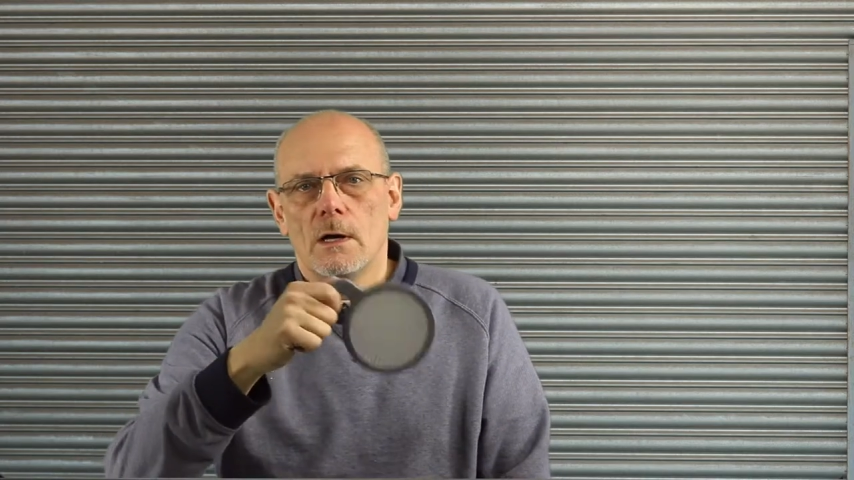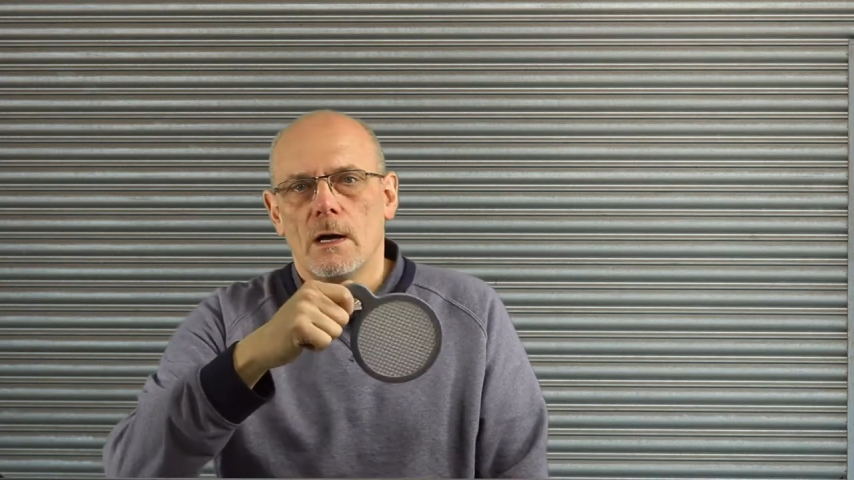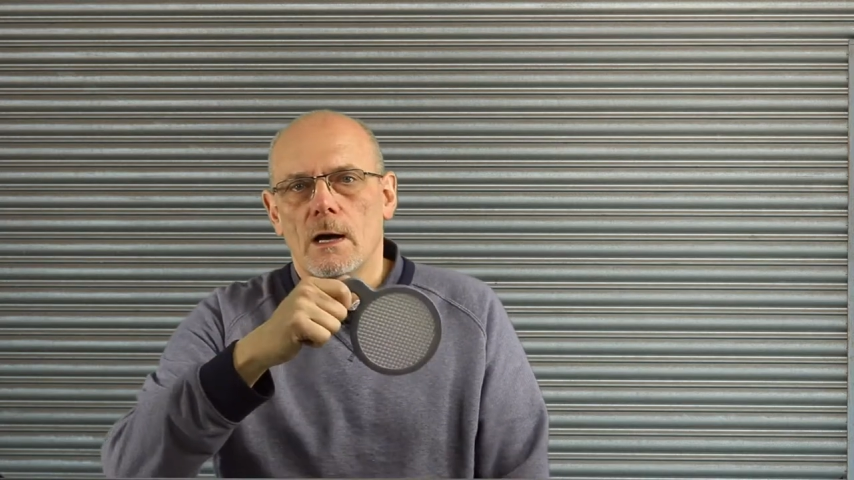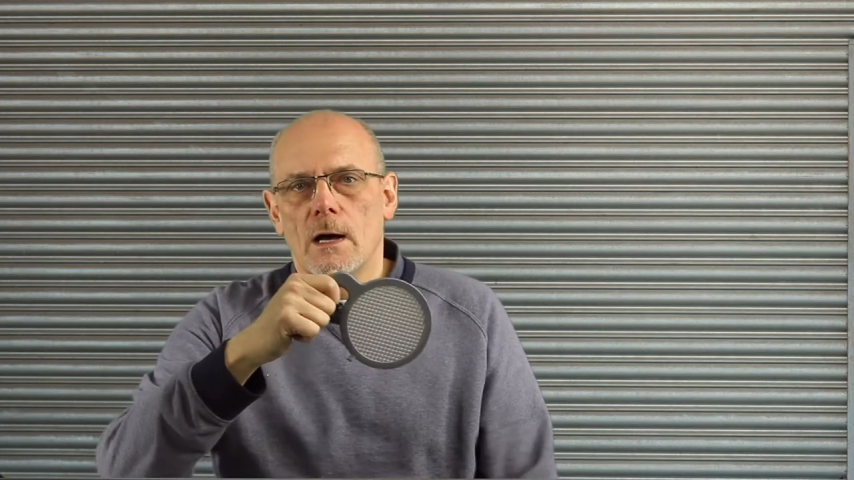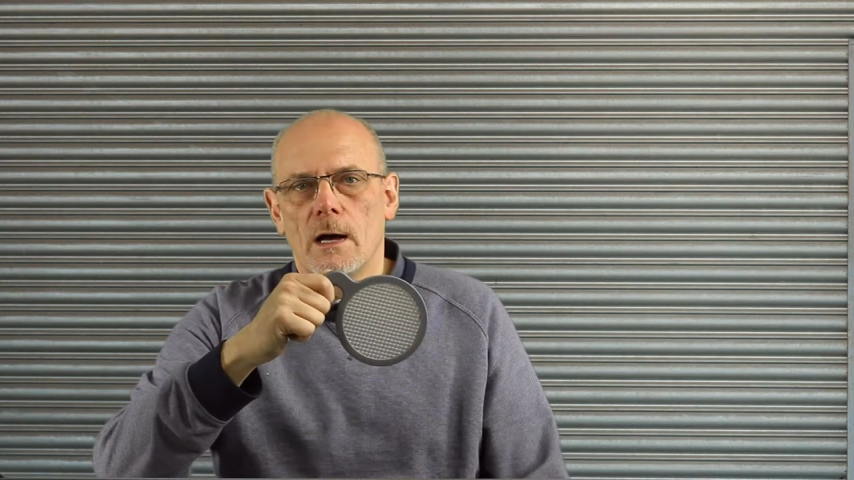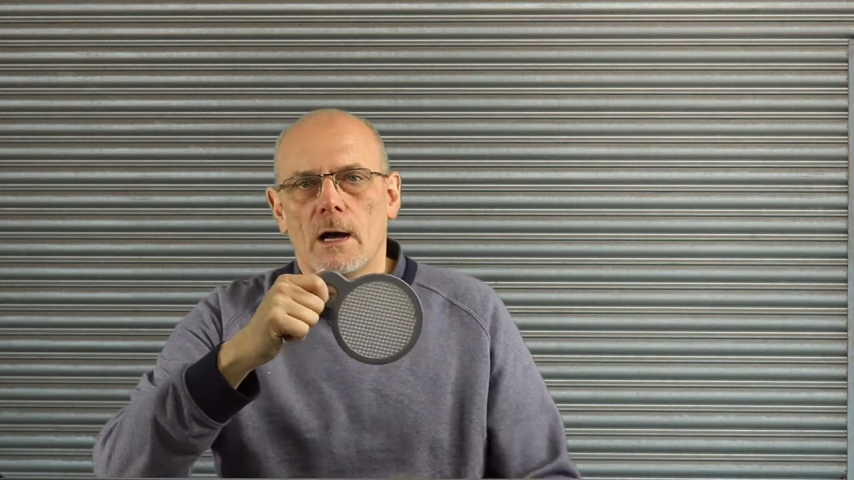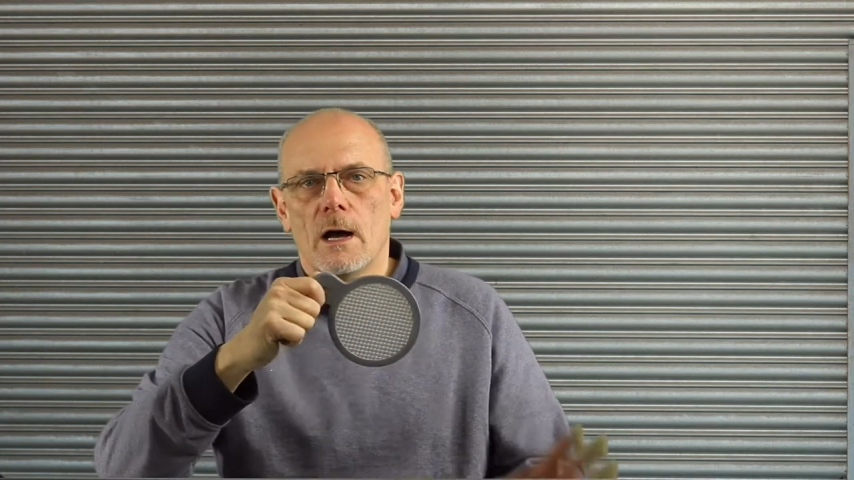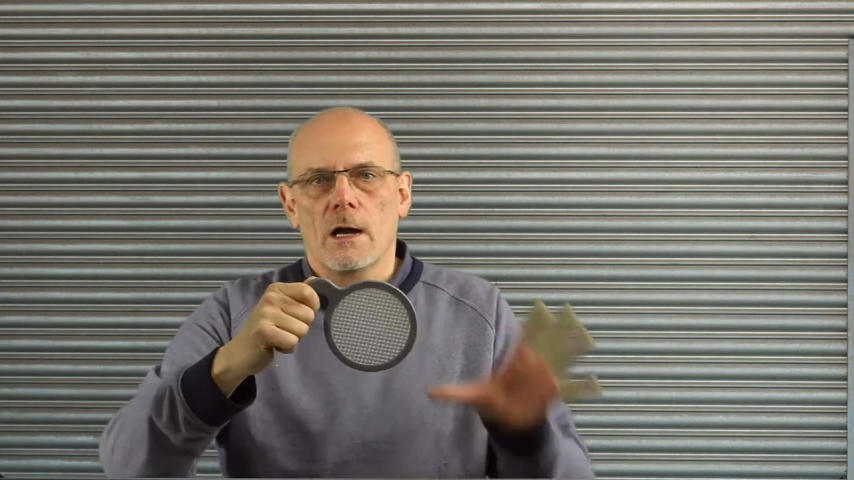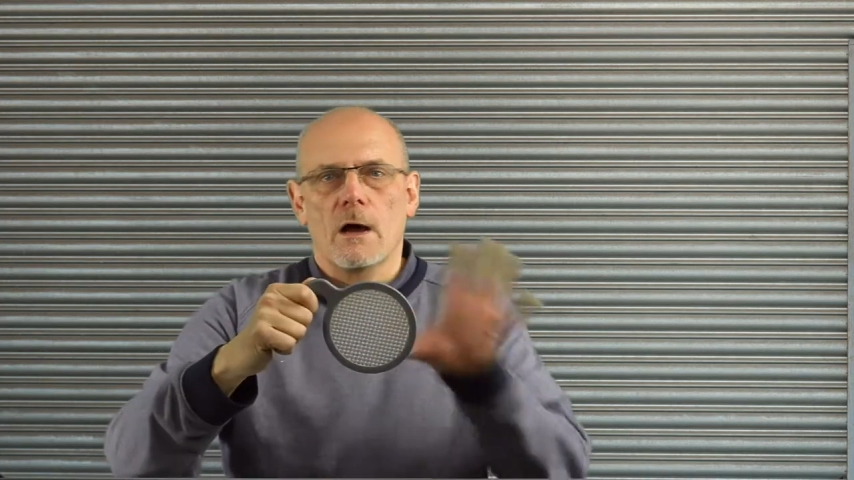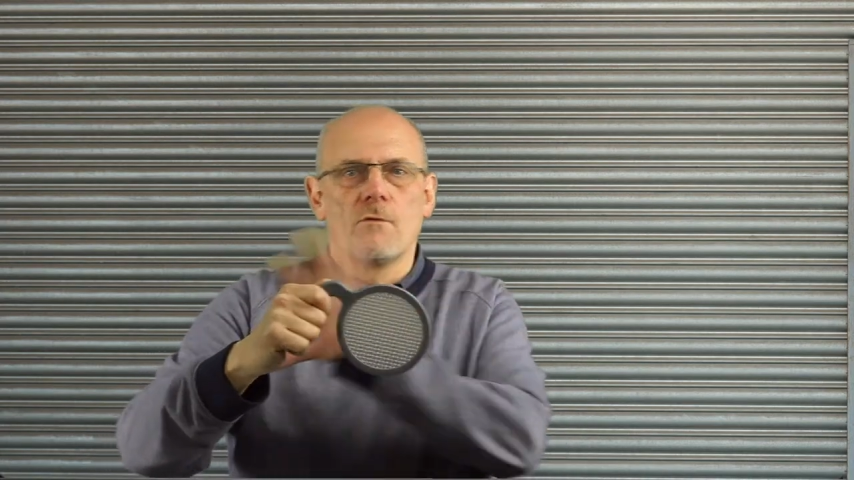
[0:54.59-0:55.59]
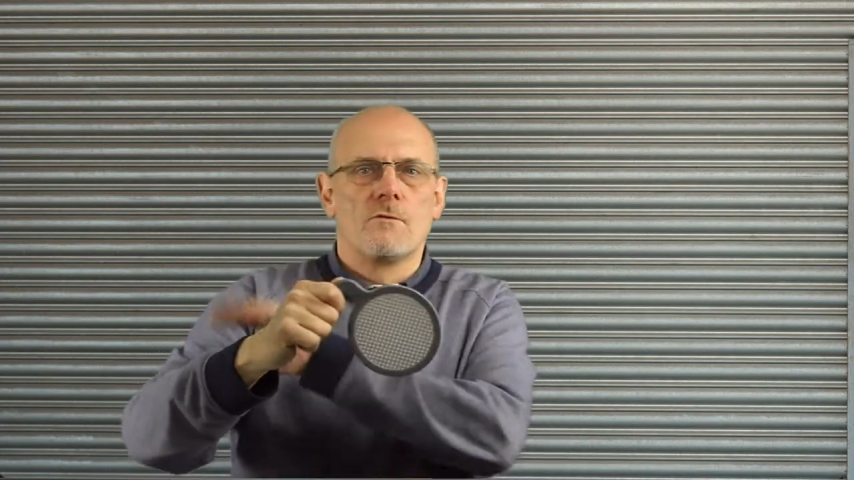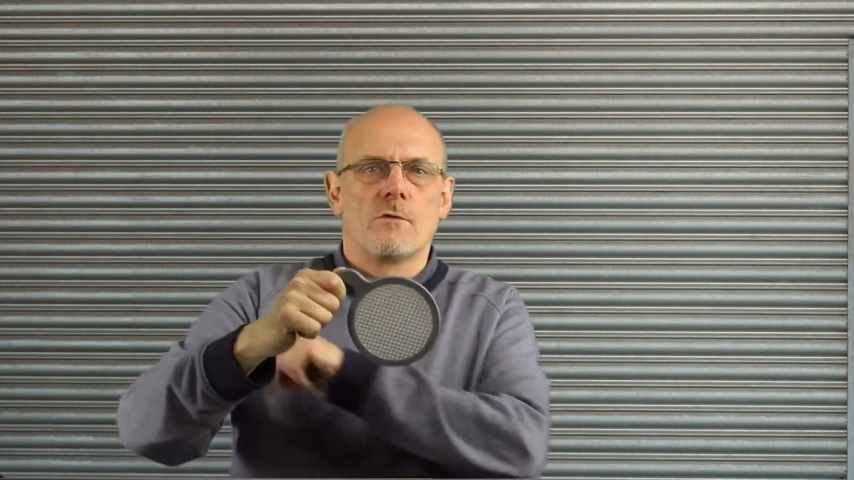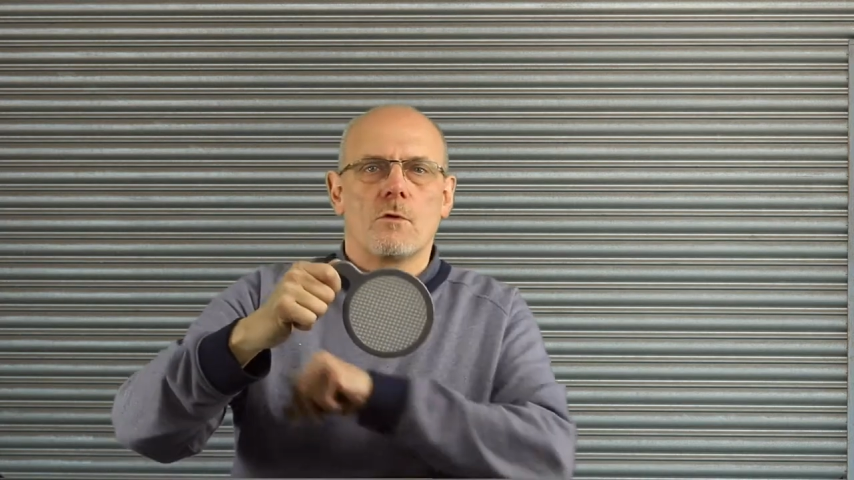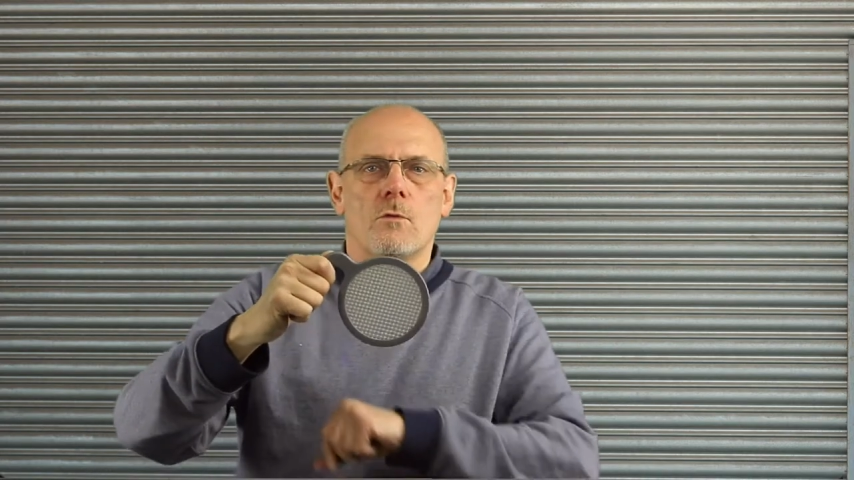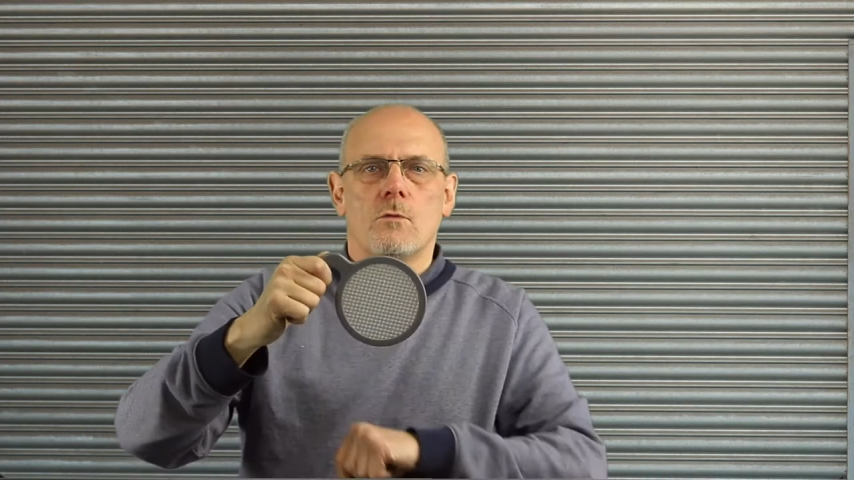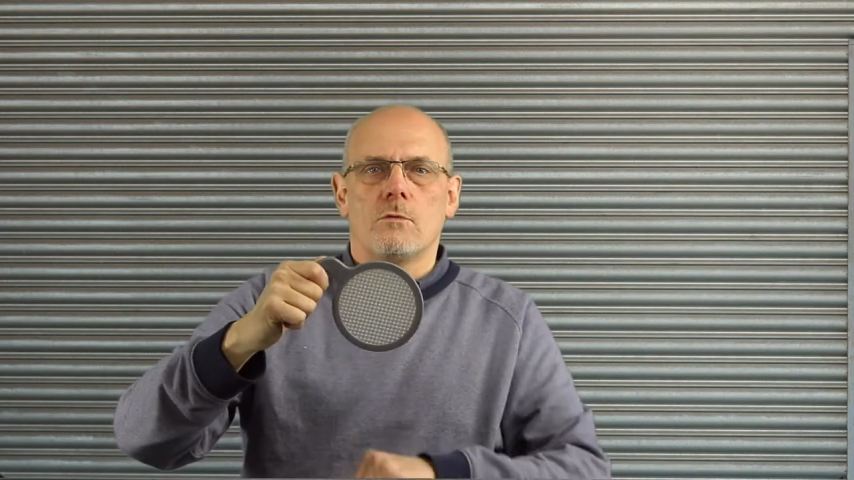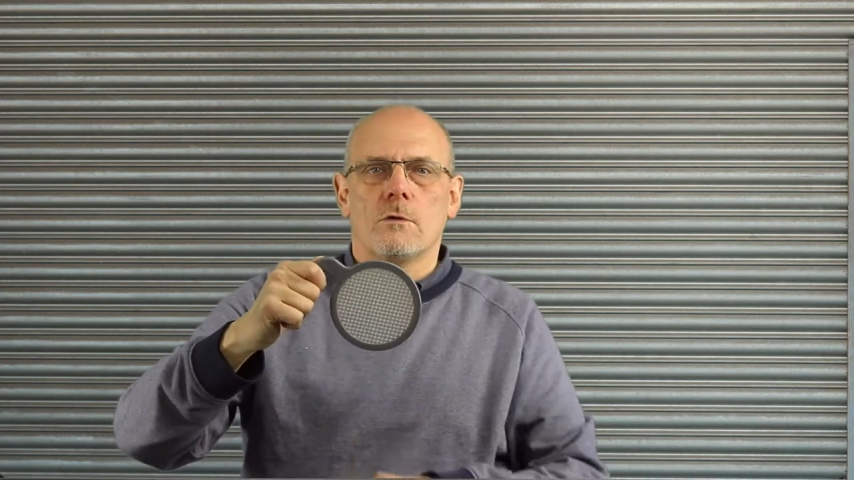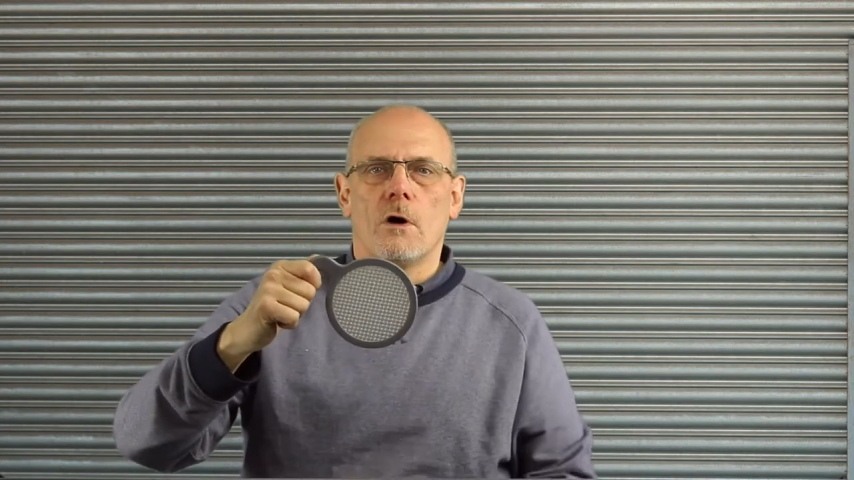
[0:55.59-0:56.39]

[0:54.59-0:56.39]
an overall